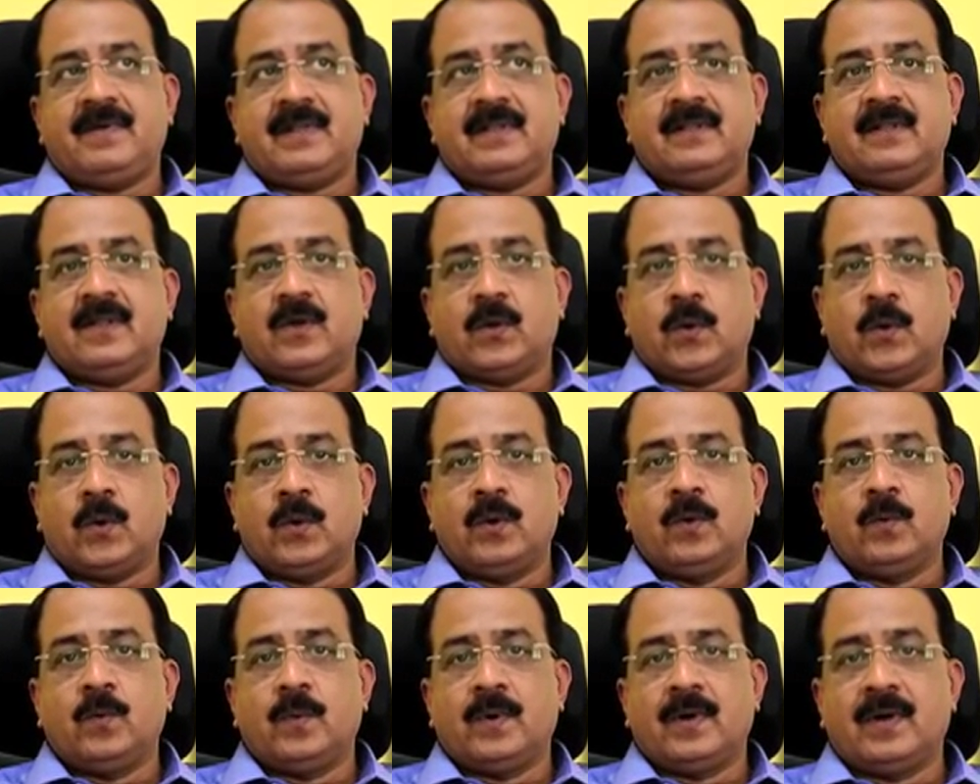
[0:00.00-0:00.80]
when the
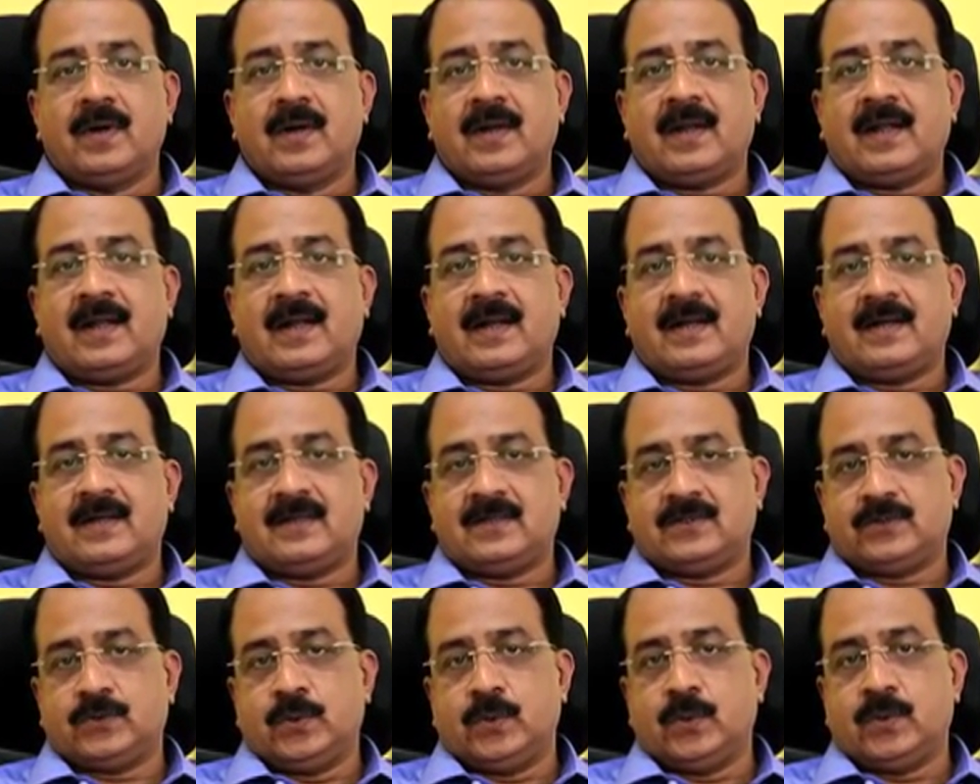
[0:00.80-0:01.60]
whole world
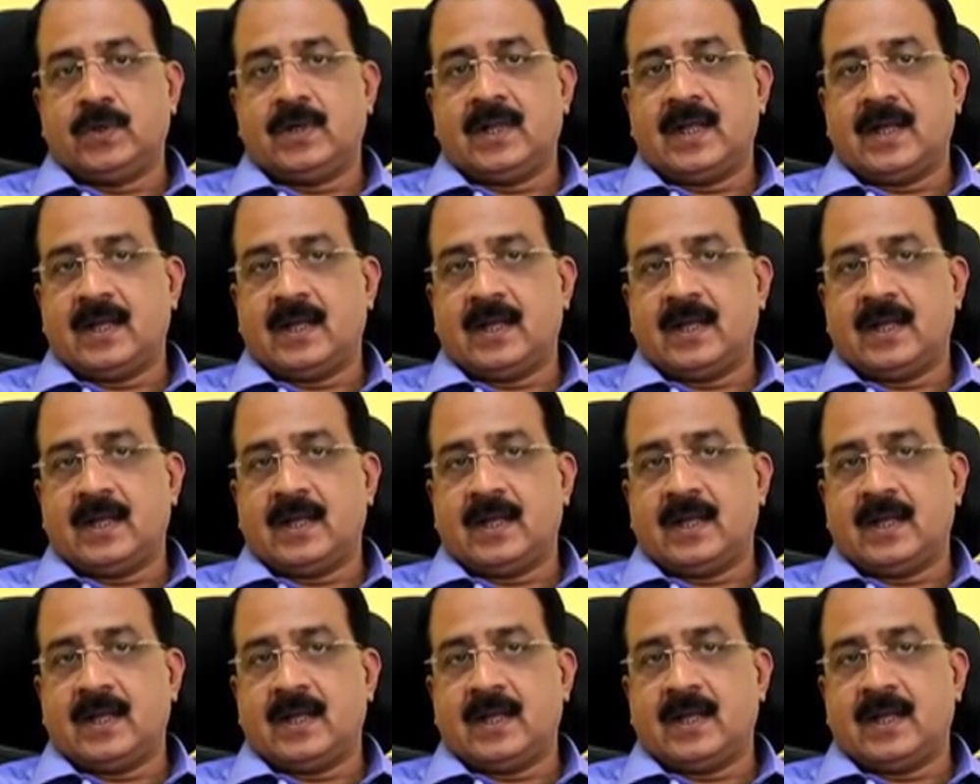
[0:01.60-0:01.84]
had slowed